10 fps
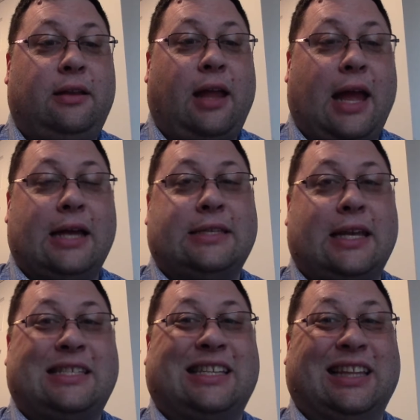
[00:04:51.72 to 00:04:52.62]
as
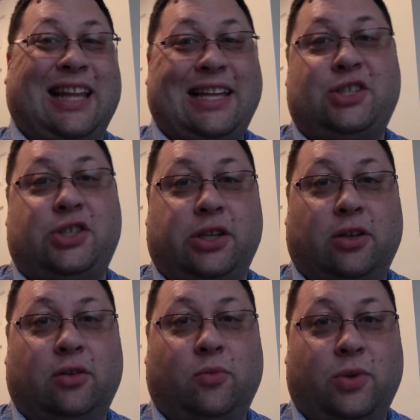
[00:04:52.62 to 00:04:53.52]
a
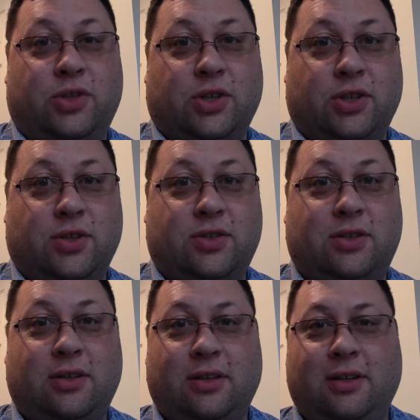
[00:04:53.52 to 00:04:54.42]
Celestial, which
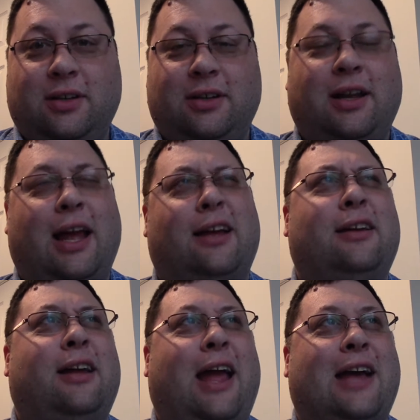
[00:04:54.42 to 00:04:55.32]
is,
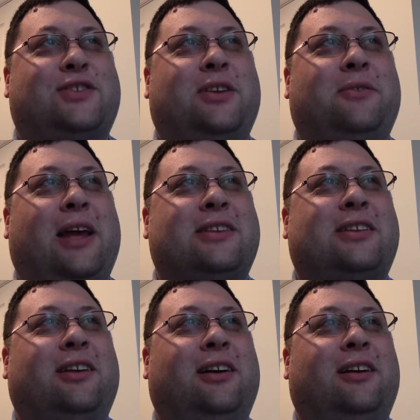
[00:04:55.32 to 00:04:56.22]
as
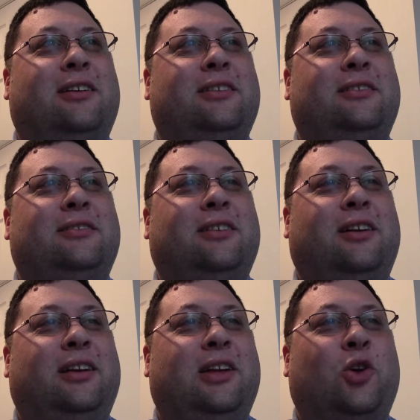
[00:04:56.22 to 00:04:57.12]

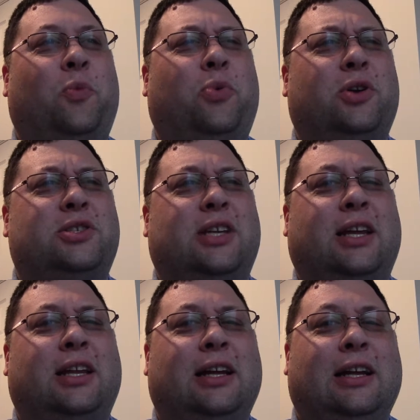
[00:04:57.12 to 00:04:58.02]
Ego puts
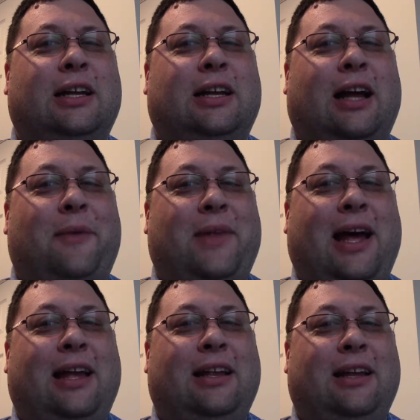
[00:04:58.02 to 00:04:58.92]
it,
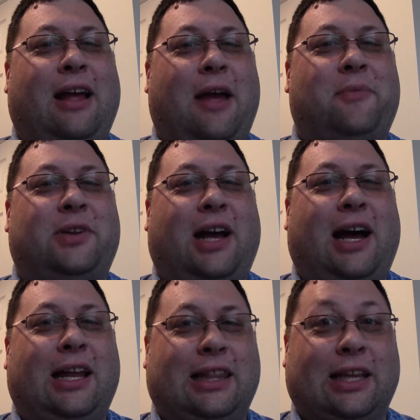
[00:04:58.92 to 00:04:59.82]
I'm
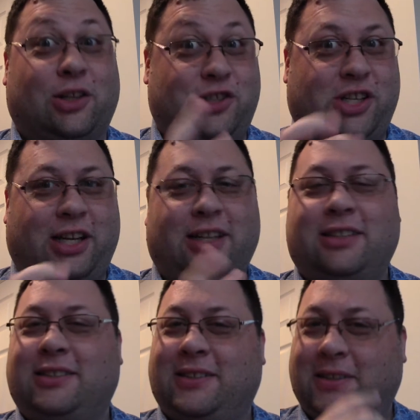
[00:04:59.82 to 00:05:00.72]
God, little g.
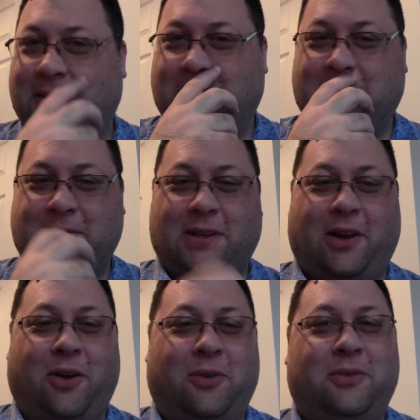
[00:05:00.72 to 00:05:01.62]

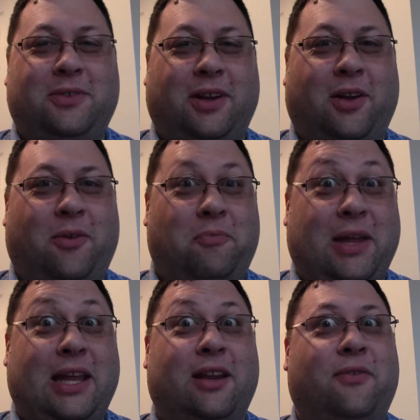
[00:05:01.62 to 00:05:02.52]
So,
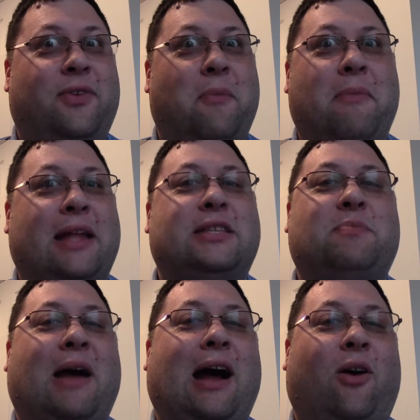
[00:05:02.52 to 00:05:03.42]
being of immense
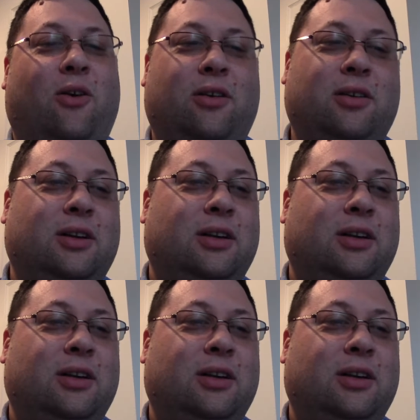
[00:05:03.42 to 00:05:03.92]
power